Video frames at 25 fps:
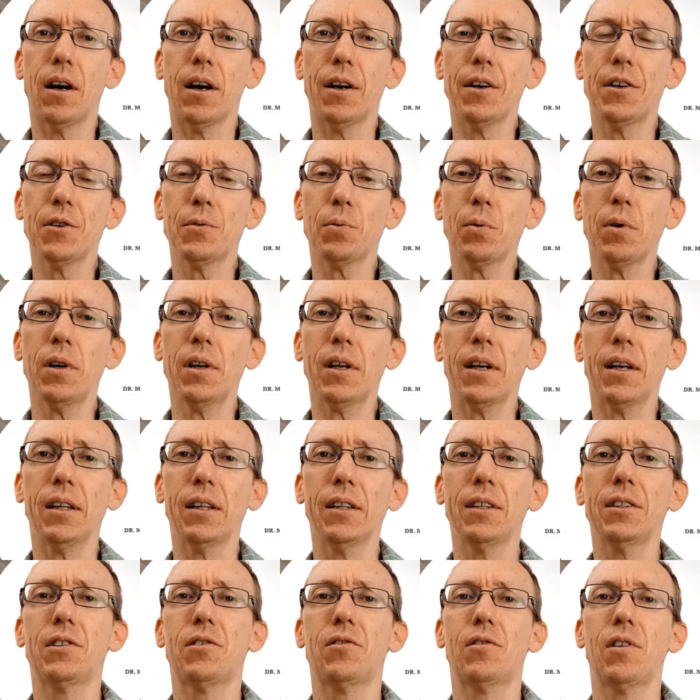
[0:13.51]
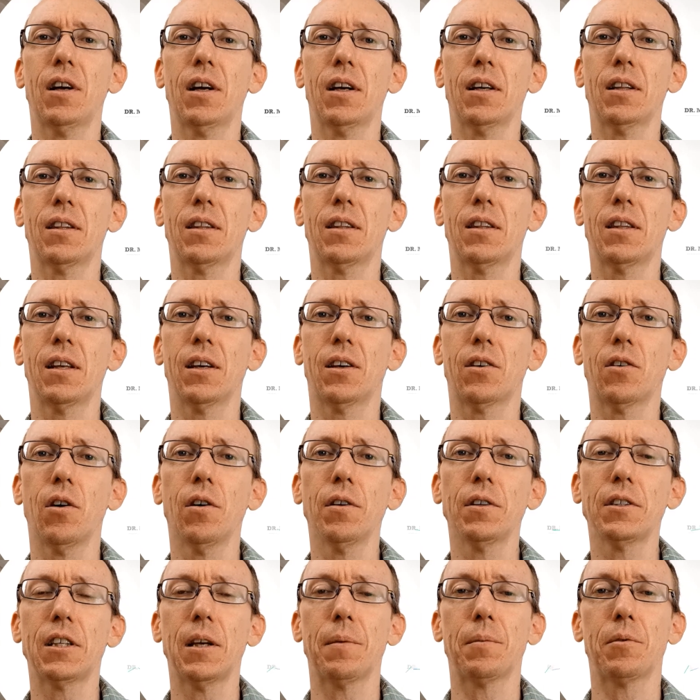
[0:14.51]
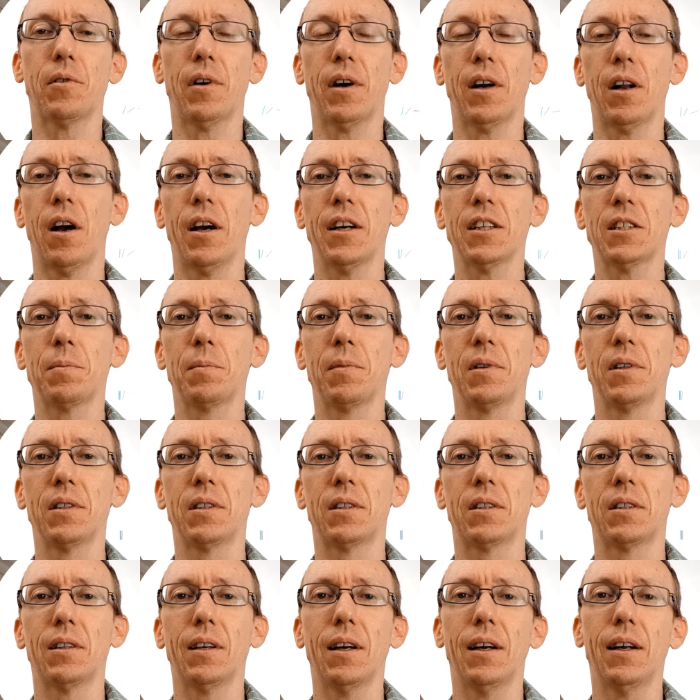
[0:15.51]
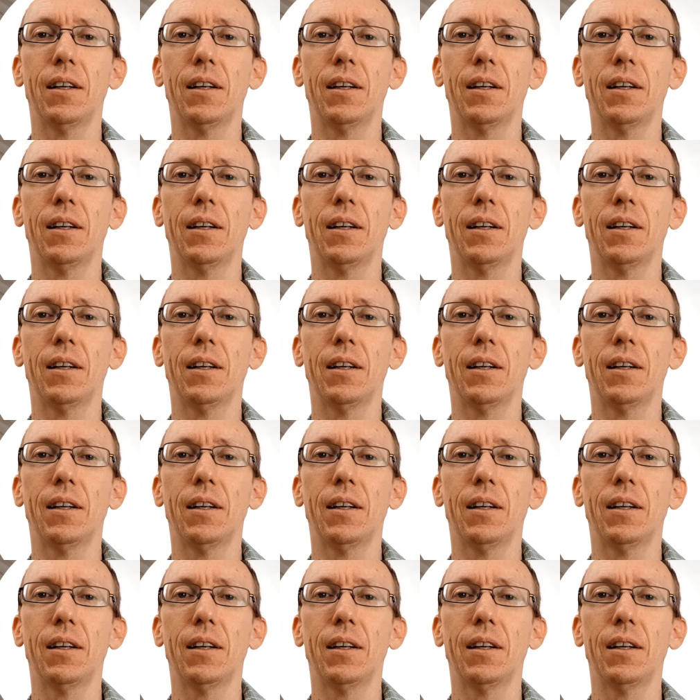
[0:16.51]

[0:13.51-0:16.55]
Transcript: I just wanted to illustrate the concepts around isomers